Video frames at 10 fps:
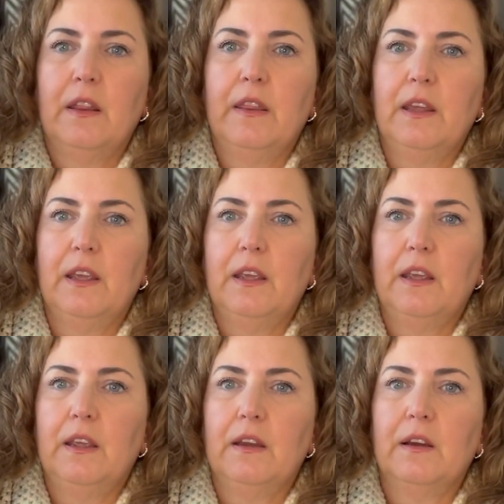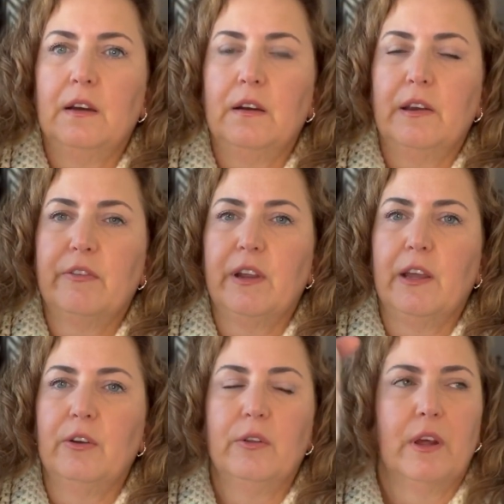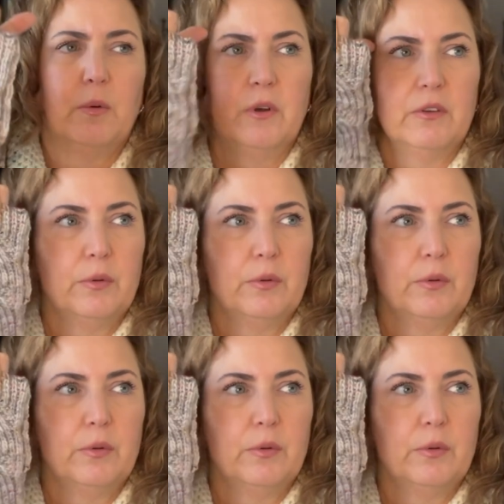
I forget who that was.